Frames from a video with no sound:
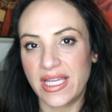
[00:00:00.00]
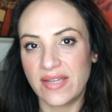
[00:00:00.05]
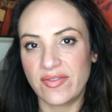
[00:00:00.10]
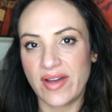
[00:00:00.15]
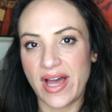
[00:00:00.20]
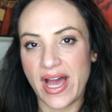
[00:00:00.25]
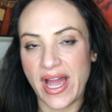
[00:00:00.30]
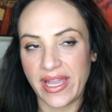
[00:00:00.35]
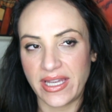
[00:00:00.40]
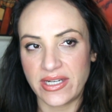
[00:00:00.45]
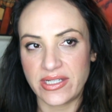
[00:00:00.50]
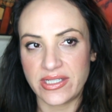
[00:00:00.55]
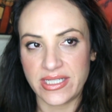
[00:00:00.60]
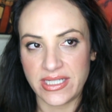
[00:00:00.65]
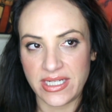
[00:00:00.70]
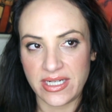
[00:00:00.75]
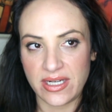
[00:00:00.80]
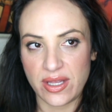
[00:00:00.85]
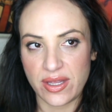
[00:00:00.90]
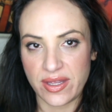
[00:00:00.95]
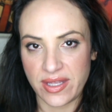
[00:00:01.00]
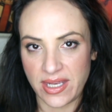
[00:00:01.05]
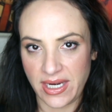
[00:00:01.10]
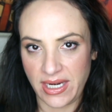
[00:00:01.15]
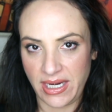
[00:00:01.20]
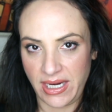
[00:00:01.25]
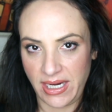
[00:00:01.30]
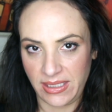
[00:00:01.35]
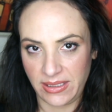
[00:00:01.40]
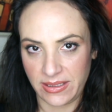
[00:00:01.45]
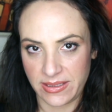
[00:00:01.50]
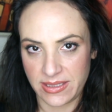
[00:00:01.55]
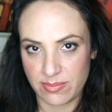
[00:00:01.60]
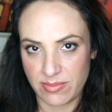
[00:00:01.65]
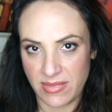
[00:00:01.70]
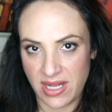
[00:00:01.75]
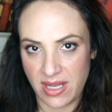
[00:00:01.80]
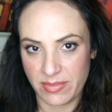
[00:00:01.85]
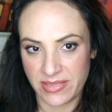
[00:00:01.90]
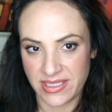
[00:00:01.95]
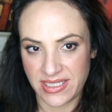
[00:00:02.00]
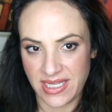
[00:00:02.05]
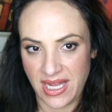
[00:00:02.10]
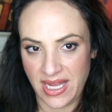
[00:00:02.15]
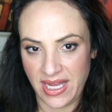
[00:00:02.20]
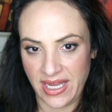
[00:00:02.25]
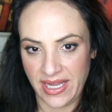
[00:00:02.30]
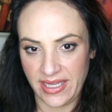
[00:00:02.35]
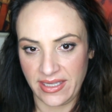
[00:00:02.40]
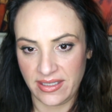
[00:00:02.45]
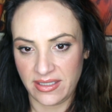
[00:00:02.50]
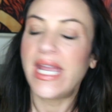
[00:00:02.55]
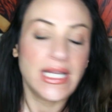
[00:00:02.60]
if I indeed think Kaitlin's mom is high.